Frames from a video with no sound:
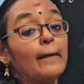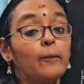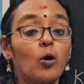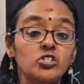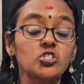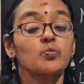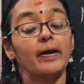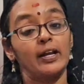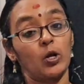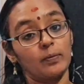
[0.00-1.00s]
possessed by
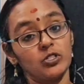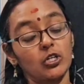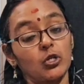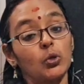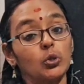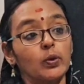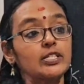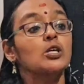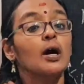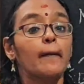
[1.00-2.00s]
an object due to its